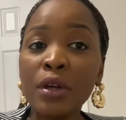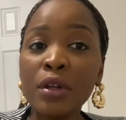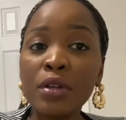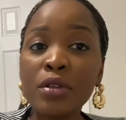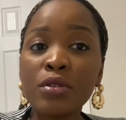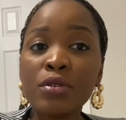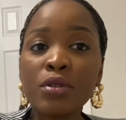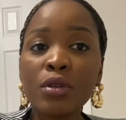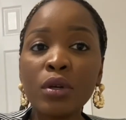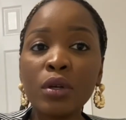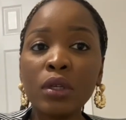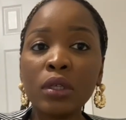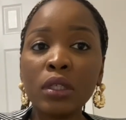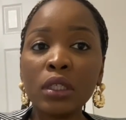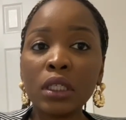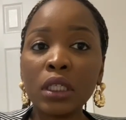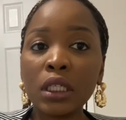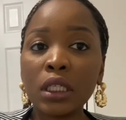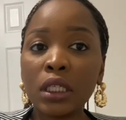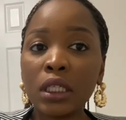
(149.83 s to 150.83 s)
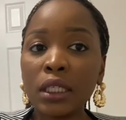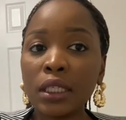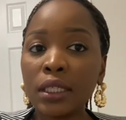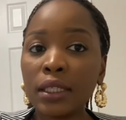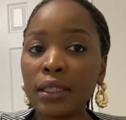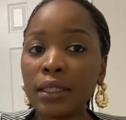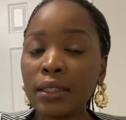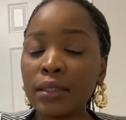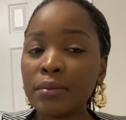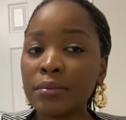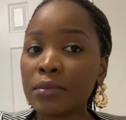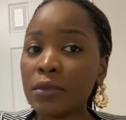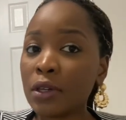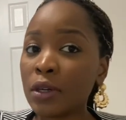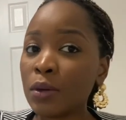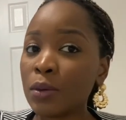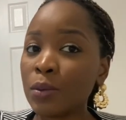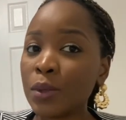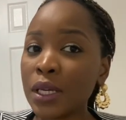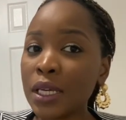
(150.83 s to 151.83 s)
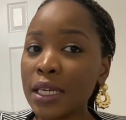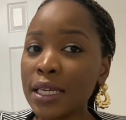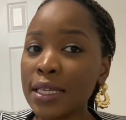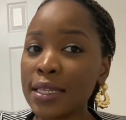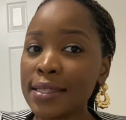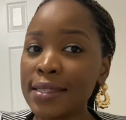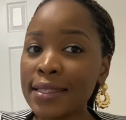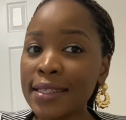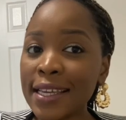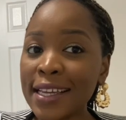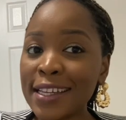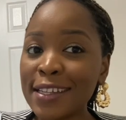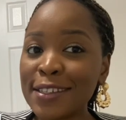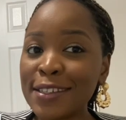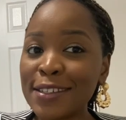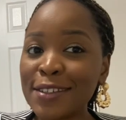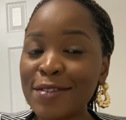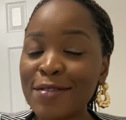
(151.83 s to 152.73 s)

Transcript: So um, we stayed